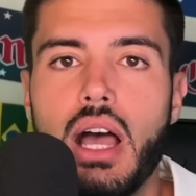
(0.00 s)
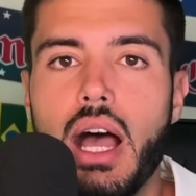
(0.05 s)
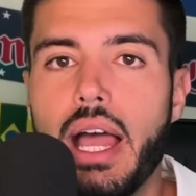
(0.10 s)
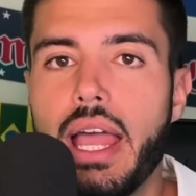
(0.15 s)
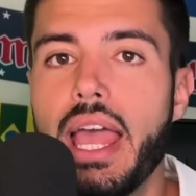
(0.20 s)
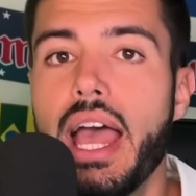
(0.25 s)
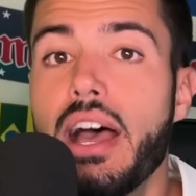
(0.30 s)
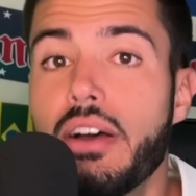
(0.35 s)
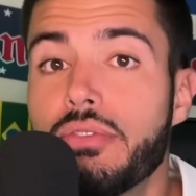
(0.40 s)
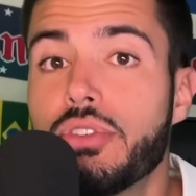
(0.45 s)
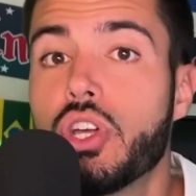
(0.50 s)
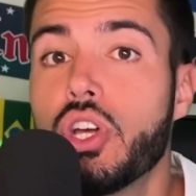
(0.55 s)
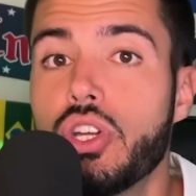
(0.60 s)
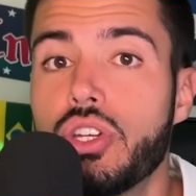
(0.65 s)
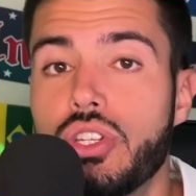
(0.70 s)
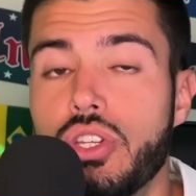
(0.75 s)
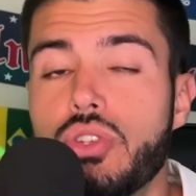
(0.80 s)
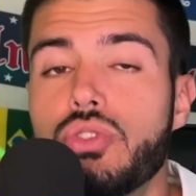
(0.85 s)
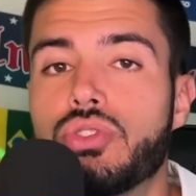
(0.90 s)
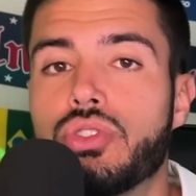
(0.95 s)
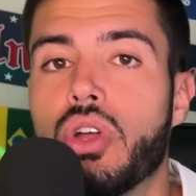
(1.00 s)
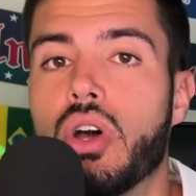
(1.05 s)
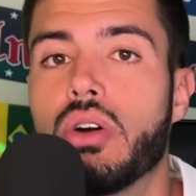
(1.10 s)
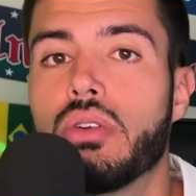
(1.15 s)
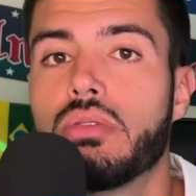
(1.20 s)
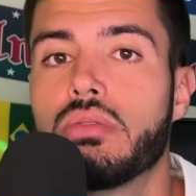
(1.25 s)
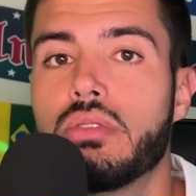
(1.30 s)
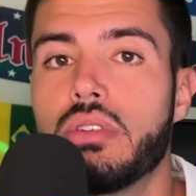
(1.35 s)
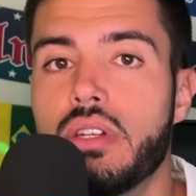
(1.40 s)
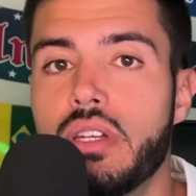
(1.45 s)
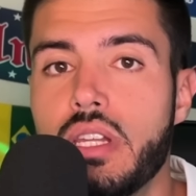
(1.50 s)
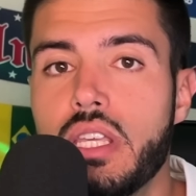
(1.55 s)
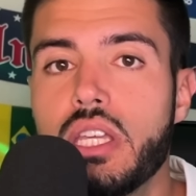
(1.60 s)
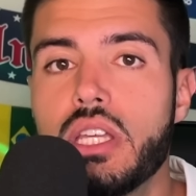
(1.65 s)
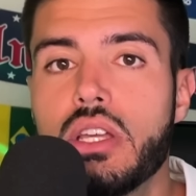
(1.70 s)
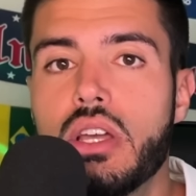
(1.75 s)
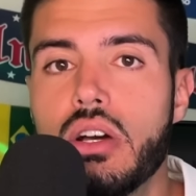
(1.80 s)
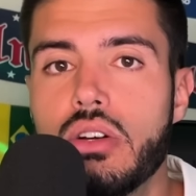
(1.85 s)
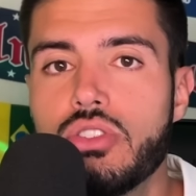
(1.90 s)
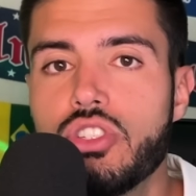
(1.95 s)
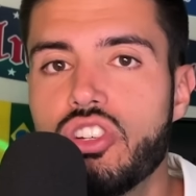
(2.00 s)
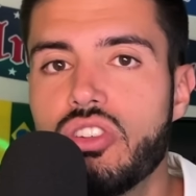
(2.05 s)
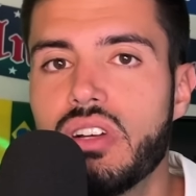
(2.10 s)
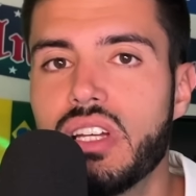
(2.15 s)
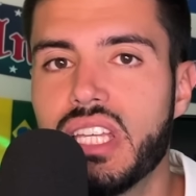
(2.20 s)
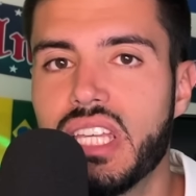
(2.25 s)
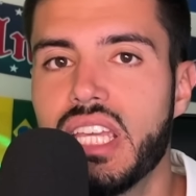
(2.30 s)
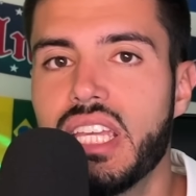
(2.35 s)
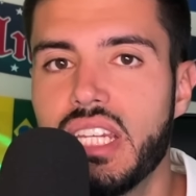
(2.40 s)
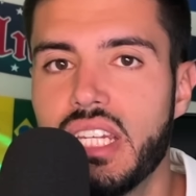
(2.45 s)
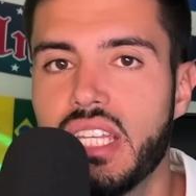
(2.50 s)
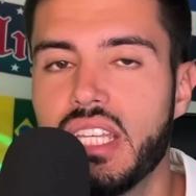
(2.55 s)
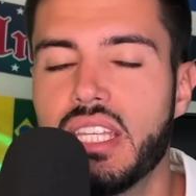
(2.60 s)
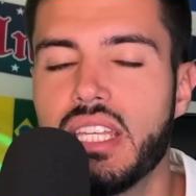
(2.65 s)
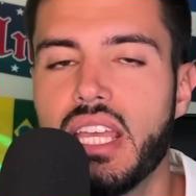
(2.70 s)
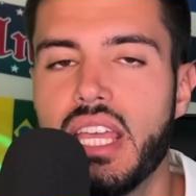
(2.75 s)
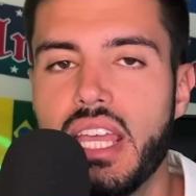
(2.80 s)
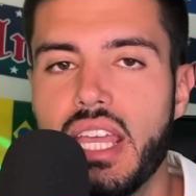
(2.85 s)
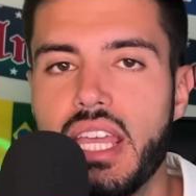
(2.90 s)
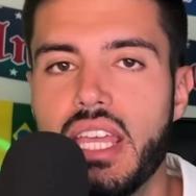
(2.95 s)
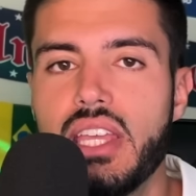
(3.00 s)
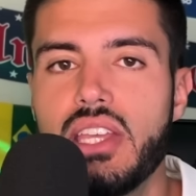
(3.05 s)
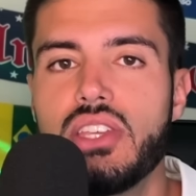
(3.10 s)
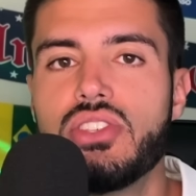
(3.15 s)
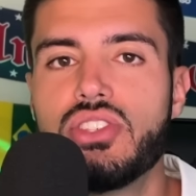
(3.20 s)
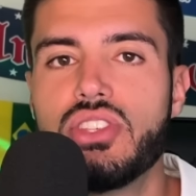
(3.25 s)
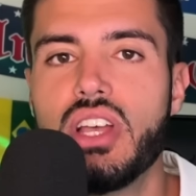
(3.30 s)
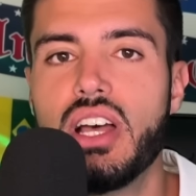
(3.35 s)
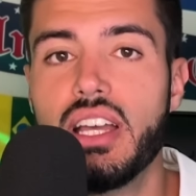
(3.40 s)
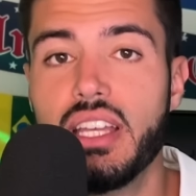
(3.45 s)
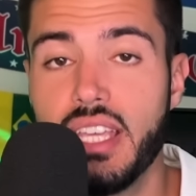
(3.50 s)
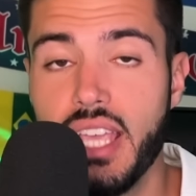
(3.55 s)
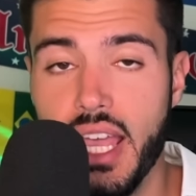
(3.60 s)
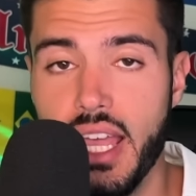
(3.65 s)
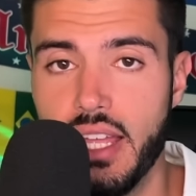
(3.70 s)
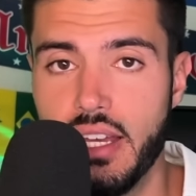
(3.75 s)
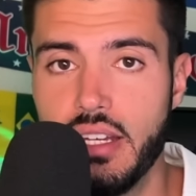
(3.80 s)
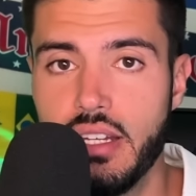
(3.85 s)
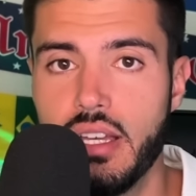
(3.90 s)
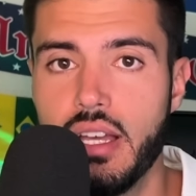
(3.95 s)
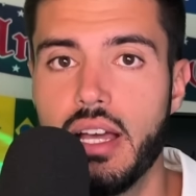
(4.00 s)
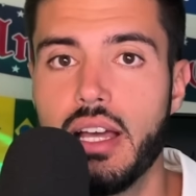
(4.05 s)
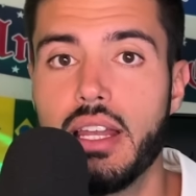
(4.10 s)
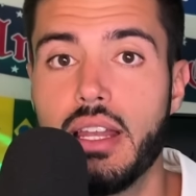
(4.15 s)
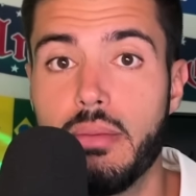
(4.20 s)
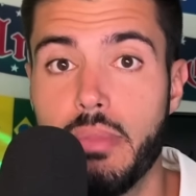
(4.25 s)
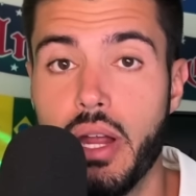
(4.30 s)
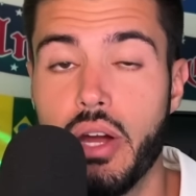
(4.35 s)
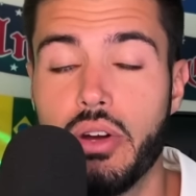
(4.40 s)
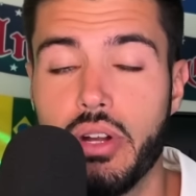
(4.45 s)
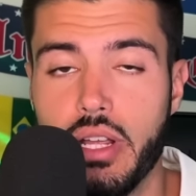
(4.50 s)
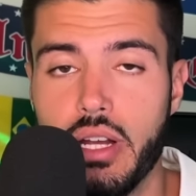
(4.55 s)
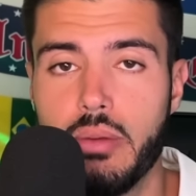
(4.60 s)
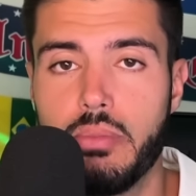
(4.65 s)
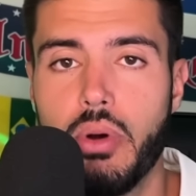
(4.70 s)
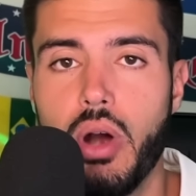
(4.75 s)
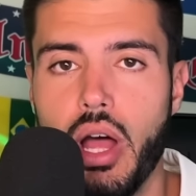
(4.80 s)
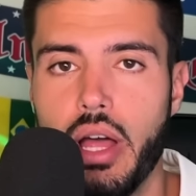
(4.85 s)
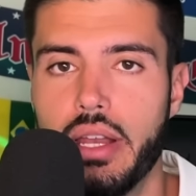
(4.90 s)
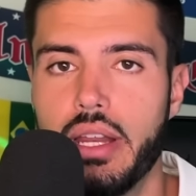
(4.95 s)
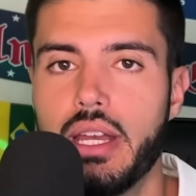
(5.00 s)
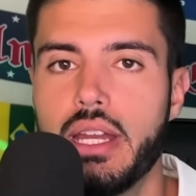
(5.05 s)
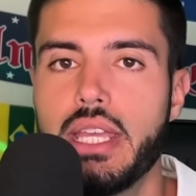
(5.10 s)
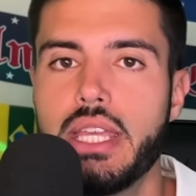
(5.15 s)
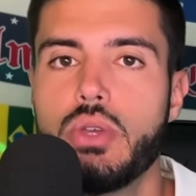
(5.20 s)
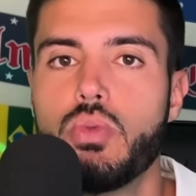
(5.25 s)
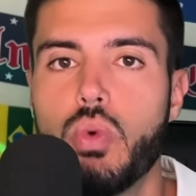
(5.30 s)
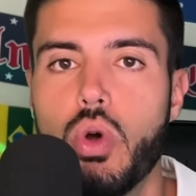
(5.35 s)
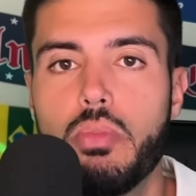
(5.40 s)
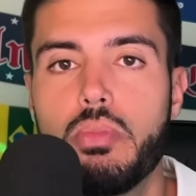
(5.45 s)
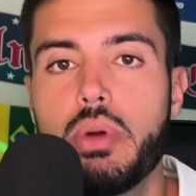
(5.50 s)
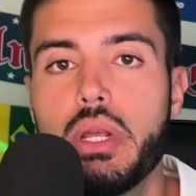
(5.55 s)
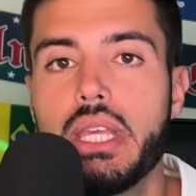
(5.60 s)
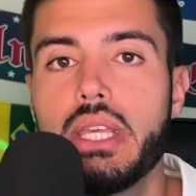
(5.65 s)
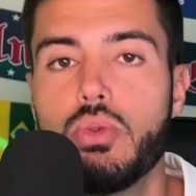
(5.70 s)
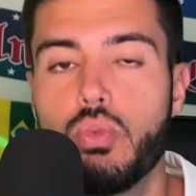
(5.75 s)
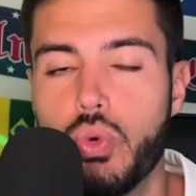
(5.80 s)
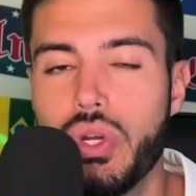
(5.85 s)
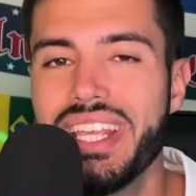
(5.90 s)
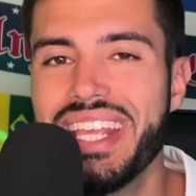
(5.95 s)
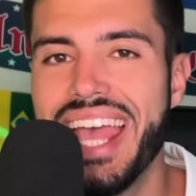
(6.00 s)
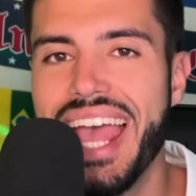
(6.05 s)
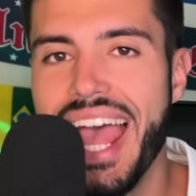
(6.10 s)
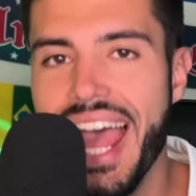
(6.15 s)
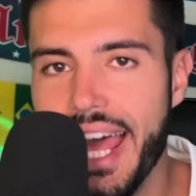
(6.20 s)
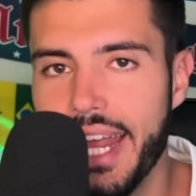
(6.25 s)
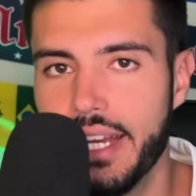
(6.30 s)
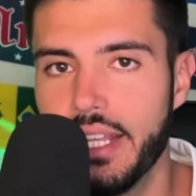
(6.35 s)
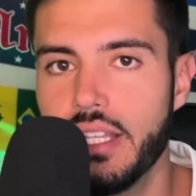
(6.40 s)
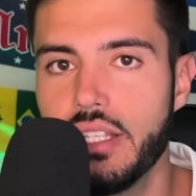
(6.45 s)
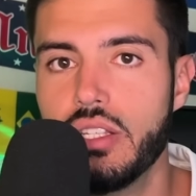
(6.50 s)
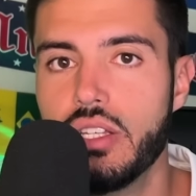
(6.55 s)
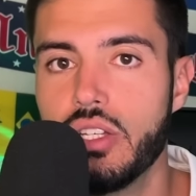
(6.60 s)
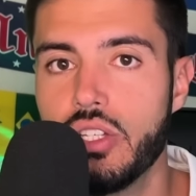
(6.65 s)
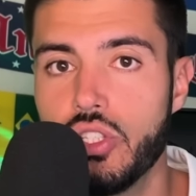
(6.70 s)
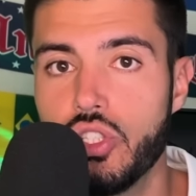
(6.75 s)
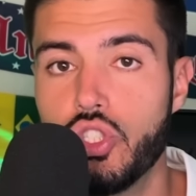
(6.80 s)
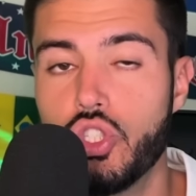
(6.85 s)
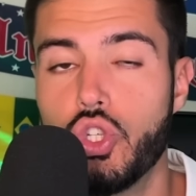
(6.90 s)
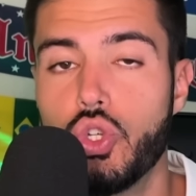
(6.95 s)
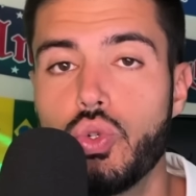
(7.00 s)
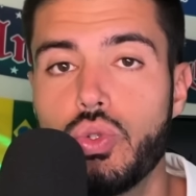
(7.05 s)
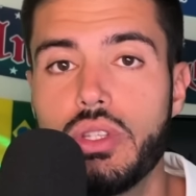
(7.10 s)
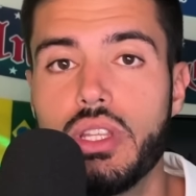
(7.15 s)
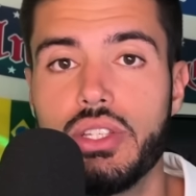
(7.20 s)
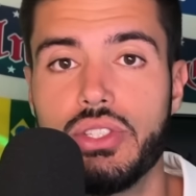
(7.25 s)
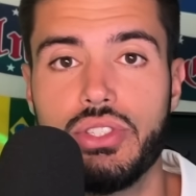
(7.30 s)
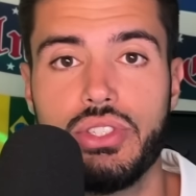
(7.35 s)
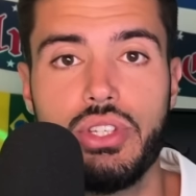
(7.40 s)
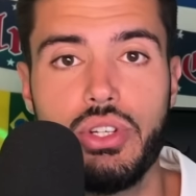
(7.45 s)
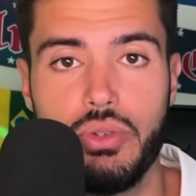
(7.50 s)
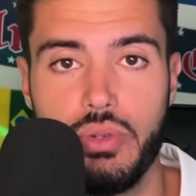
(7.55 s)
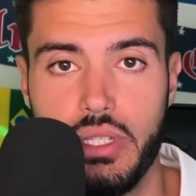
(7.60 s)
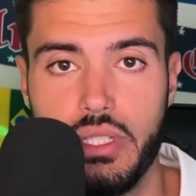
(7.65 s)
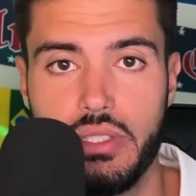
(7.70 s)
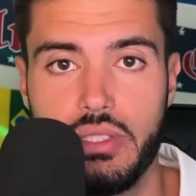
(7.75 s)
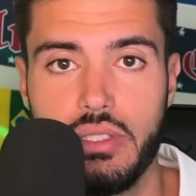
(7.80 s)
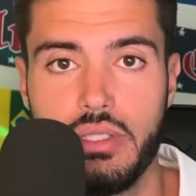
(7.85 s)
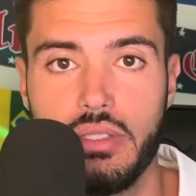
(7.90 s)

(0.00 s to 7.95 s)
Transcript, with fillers: I have good news, though. Nico Gioacchini is again an American abroad, and he will be re-added to the series.